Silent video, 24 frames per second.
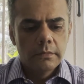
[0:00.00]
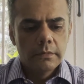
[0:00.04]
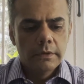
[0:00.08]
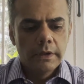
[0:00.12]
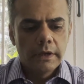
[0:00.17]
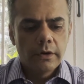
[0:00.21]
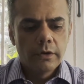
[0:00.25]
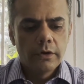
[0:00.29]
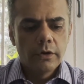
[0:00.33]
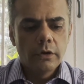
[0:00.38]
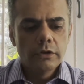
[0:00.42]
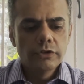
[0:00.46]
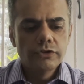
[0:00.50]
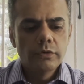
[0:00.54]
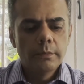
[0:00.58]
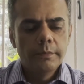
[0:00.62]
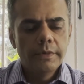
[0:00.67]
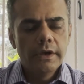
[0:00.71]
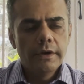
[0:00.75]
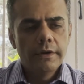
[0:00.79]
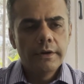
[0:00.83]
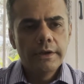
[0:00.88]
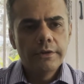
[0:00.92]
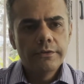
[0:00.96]
There could also
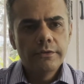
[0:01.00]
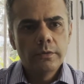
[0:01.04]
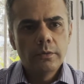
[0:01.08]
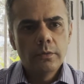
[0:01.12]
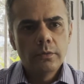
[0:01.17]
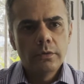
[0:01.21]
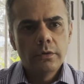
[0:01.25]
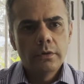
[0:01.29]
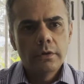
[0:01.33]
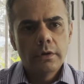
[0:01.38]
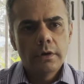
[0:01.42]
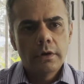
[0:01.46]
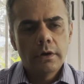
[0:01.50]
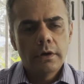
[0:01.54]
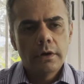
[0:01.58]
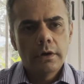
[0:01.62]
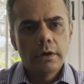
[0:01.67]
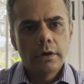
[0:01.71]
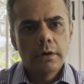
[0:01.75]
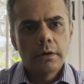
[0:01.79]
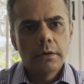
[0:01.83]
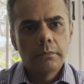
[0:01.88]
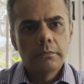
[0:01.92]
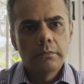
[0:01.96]
be a reason
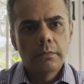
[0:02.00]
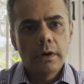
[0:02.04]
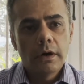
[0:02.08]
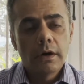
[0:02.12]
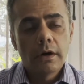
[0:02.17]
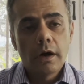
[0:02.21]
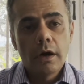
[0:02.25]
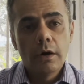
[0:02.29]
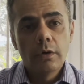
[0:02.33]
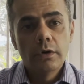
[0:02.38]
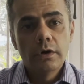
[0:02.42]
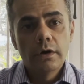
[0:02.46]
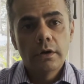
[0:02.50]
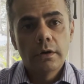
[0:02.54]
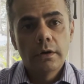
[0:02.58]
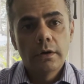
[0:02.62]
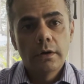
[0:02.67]
around